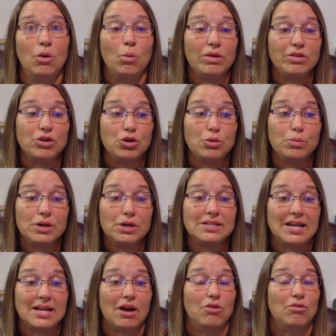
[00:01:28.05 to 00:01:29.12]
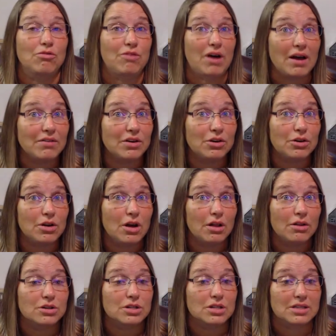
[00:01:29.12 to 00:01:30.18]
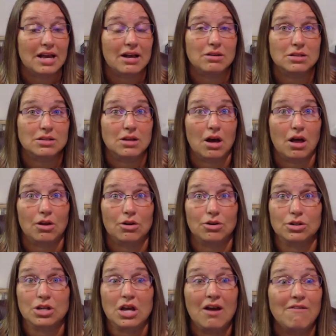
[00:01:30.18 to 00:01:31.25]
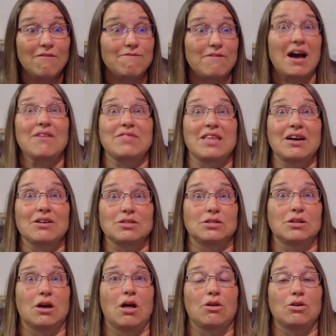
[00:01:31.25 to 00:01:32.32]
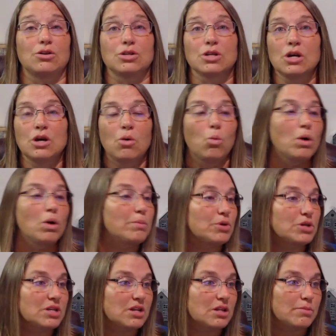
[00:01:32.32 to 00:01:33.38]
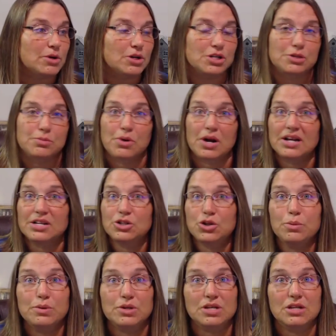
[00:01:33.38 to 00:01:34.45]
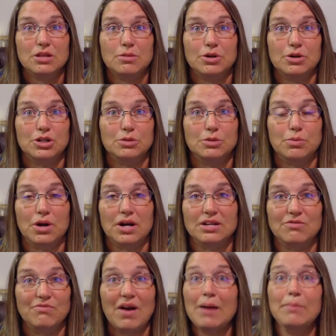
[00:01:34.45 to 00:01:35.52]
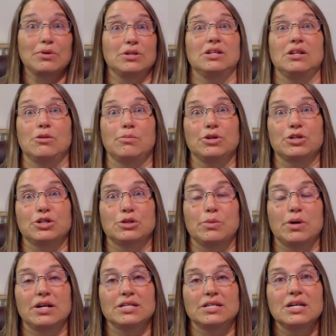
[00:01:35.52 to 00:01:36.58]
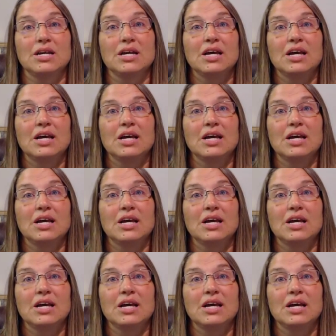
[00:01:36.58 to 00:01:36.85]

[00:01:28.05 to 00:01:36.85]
Whether you put down five hundred dollars, one thousand dollars, five thousand dollars, one percent of the purchase price, two percent of the purchase price, five percent of the purchase price,